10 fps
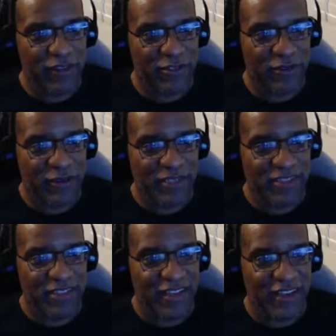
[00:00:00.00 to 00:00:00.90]
That's why I'm
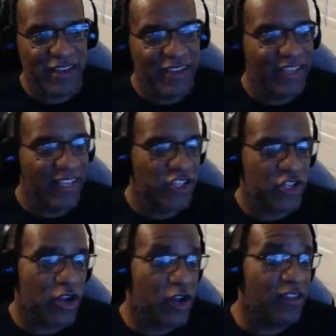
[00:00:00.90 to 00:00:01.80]
tongue-tied.
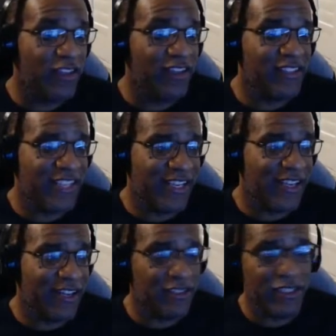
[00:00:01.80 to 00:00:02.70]
Nature Alia
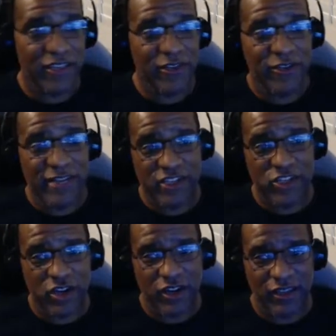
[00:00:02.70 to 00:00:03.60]
taking out the other
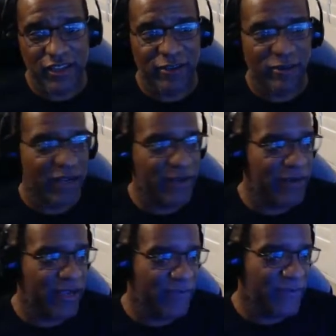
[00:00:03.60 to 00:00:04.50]
Nature Alia right
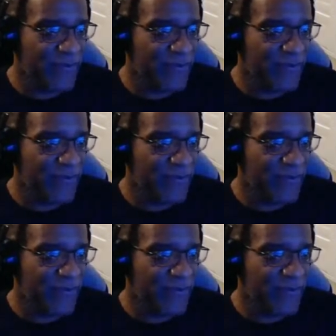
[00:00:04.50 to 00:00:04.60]
away.